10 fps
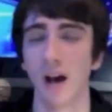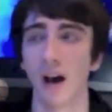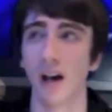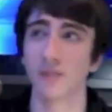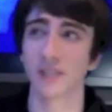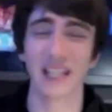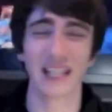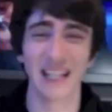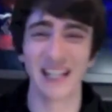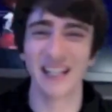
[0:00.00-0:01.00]
I was
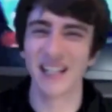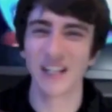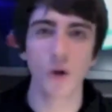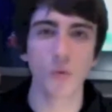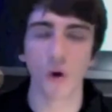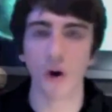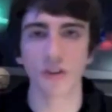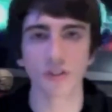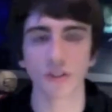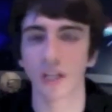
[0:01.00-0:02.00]
thinking, you know
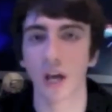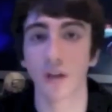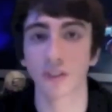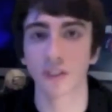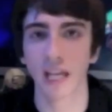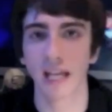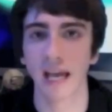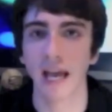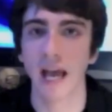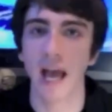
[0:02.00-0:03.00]
what, sod it, I'll just get it.